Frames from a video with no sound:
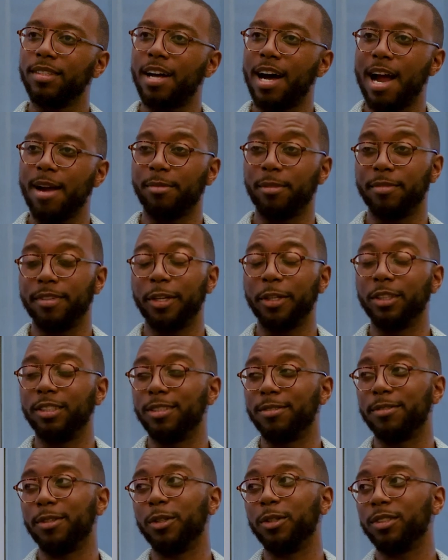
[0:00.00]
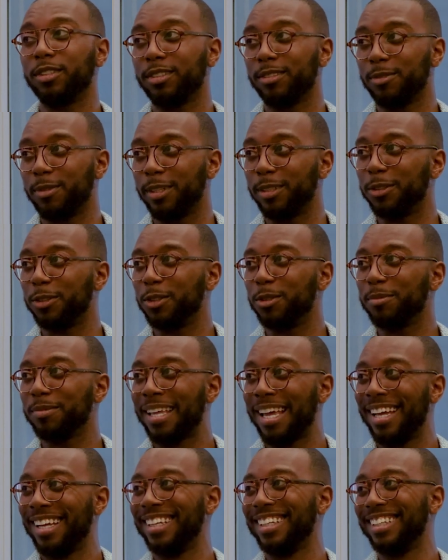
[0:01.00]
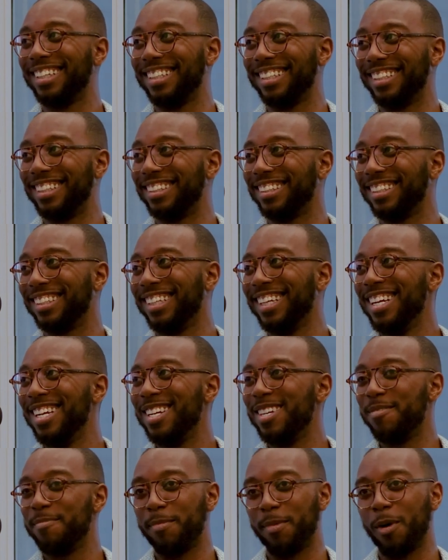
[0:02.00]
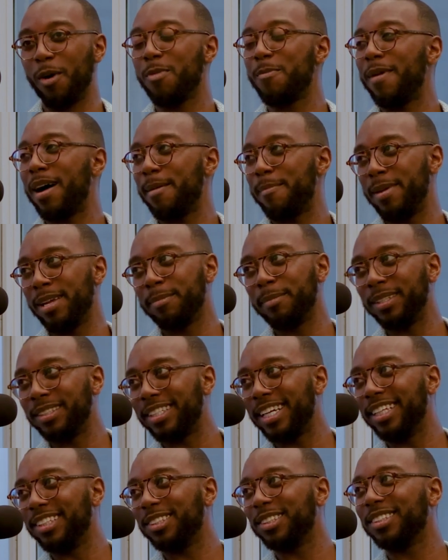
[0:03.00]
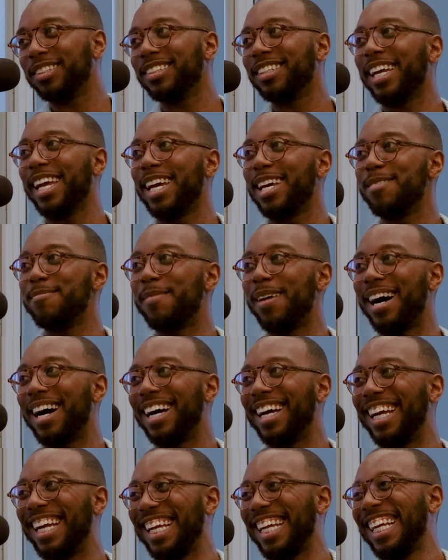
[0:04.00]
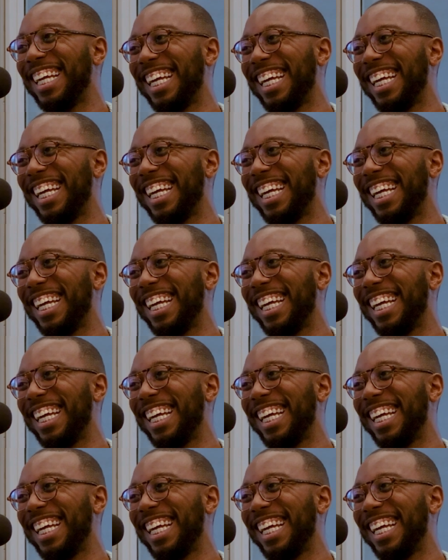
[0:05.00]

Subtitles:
have a very diverse friend group, both by pigmentation and by